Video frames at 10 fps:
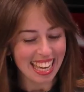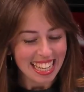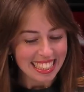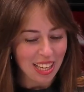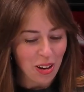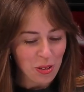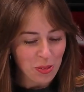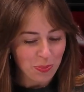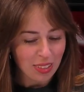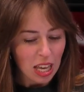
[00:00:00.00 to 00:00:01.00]
So,
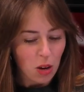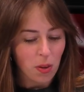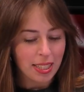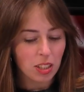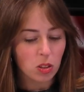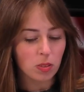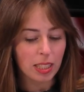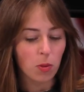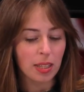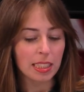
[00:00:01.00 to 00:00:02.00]
what are the
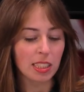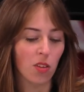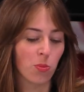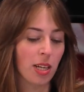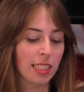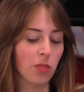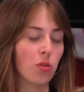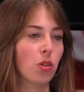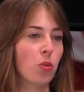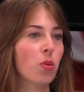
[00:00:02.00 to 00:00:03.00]
consequences of Brexit
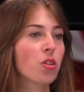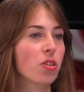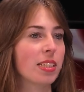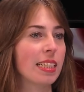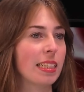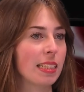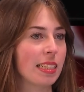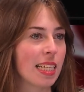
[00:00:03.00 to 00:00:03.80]
for the workers in the